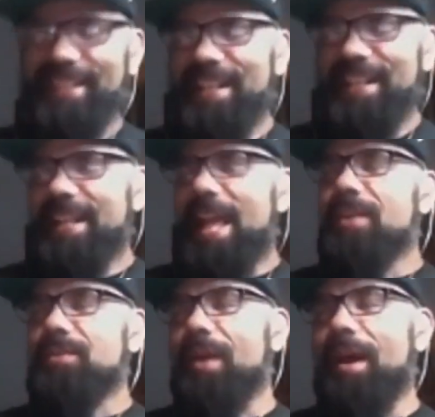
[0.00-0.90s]
Yeah, it
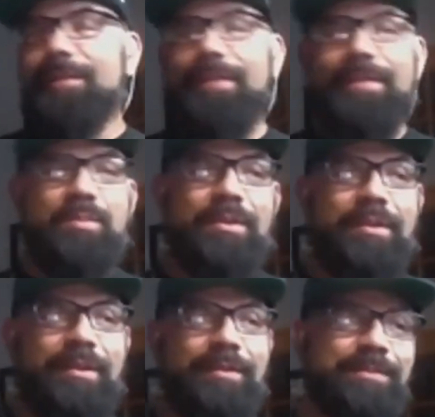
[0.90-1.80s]
was rough. It was
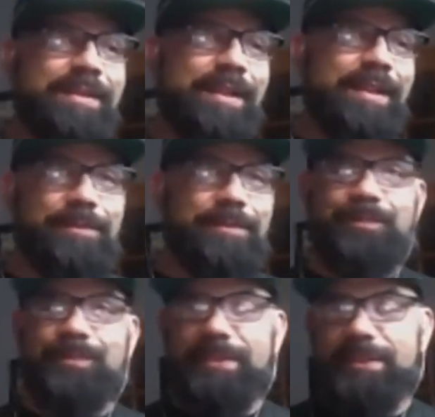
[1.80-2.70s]
brutal. So,
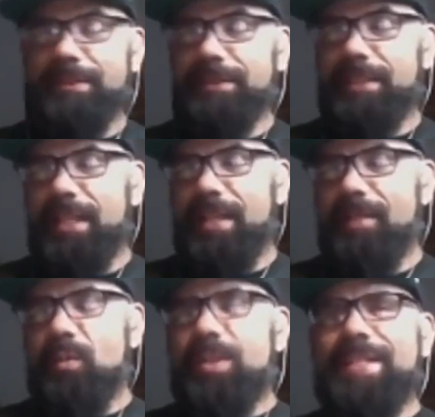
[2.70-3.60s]

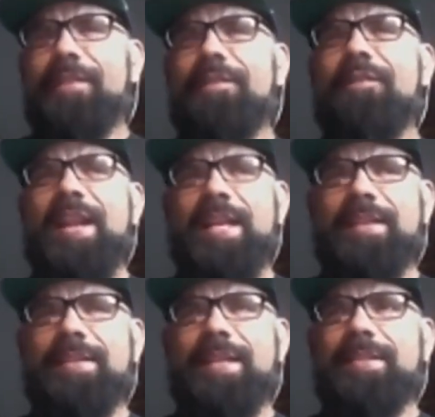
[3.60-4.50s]
Which is still funny
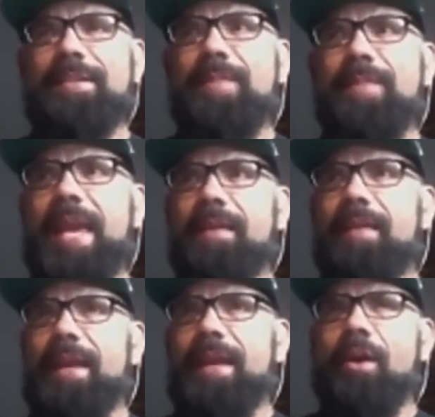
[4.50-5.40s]
because they still make
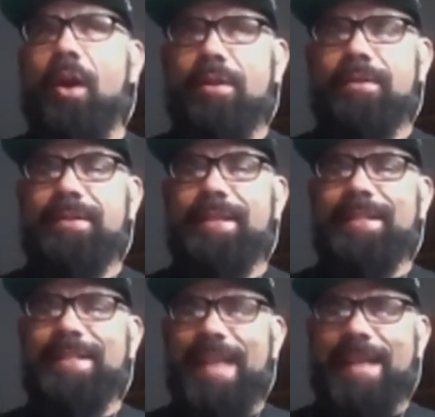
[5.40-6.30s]
like cars
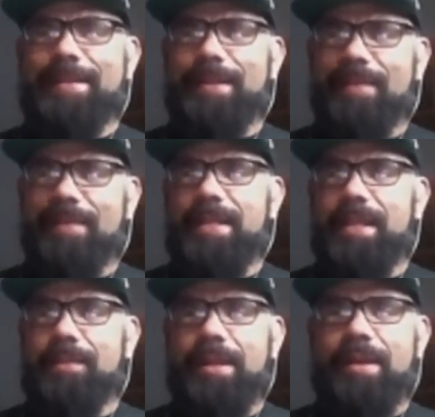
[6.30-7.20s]
today still have
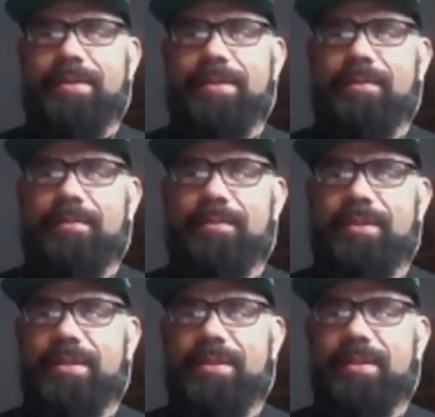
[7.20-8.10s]
CD players in them, which
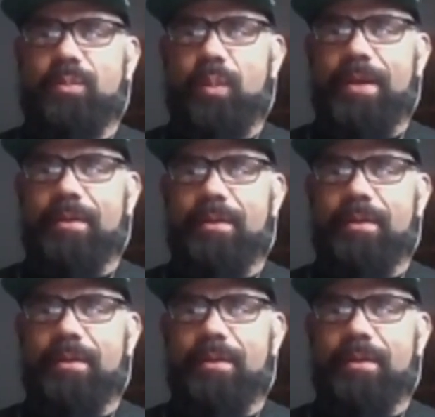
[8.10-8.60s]
is weird.